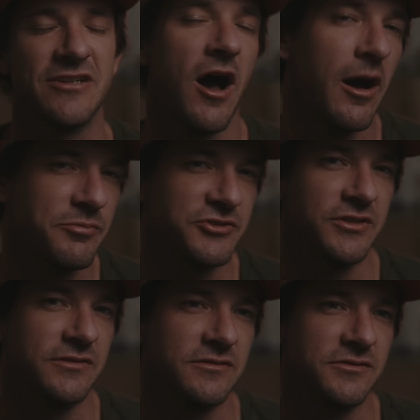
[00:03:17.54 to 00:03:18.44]

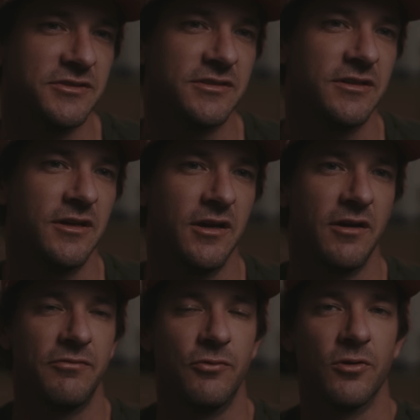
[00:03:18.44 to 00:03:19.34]
options
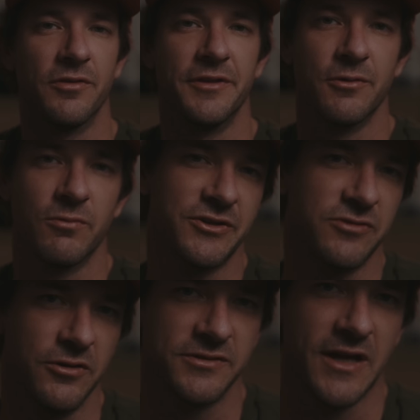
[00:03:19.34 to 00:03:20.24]
for the
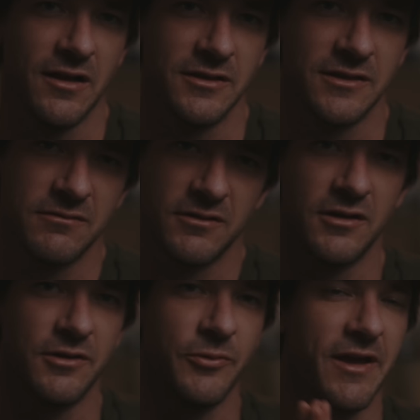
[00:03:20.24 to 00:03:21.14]
retro styling.
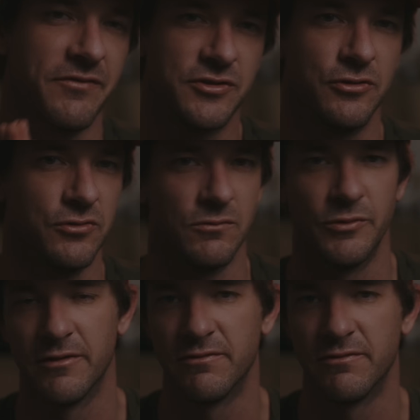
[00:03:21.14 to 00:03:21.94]
We have two. We have a